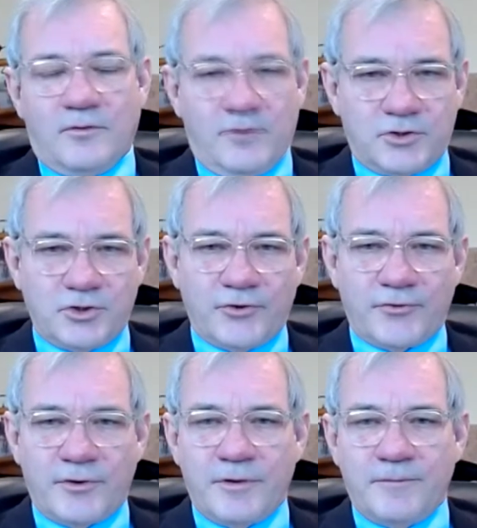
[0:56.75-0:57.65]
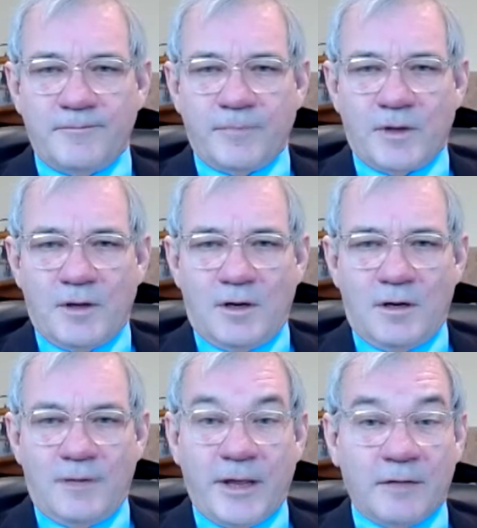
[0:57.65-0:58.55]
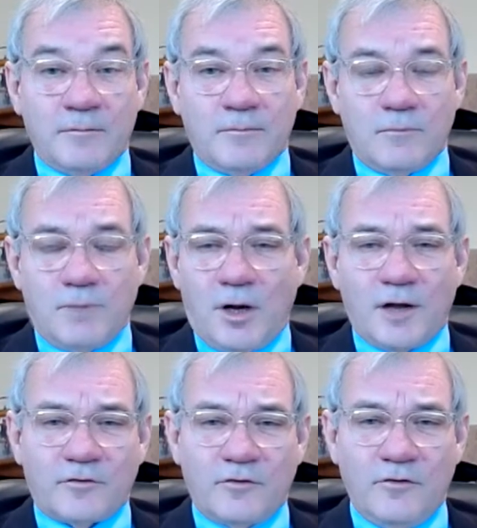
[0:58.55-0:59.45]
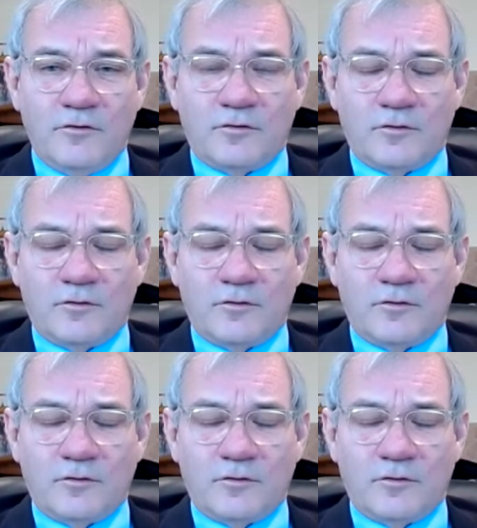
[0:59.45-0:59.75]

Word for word: the children, um, and bosses